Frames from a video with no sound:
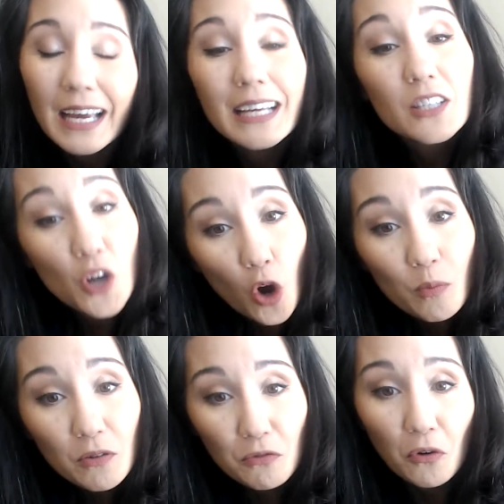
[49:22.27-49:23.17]
It's an
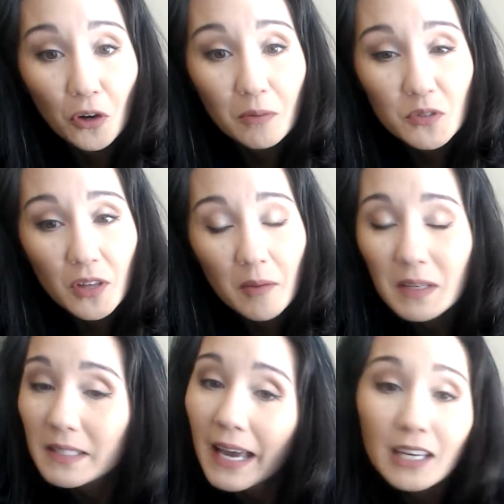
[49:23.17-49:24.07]
open forum, so that
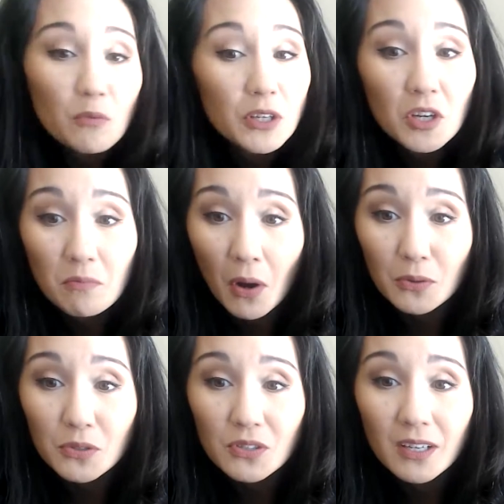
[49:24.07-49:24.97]
means anyone can
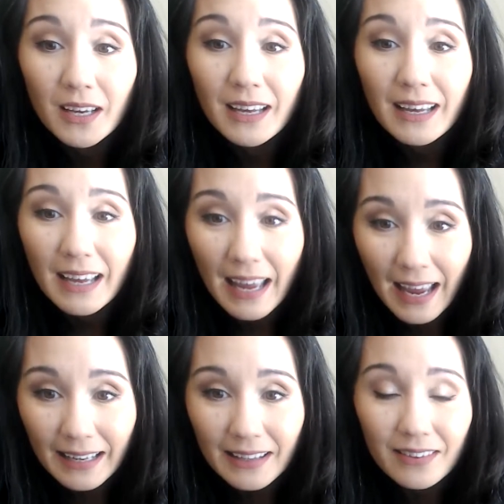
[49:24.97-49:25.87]
post
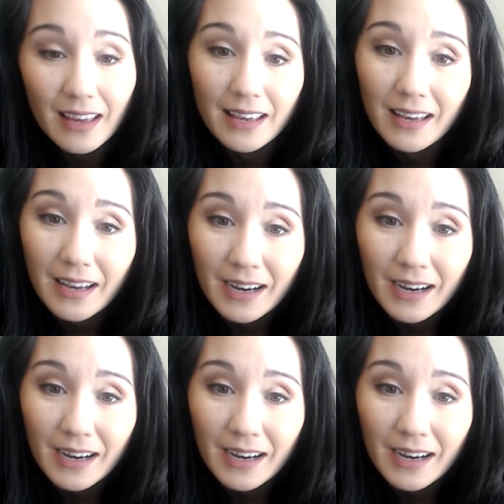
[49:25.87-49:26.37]
anything.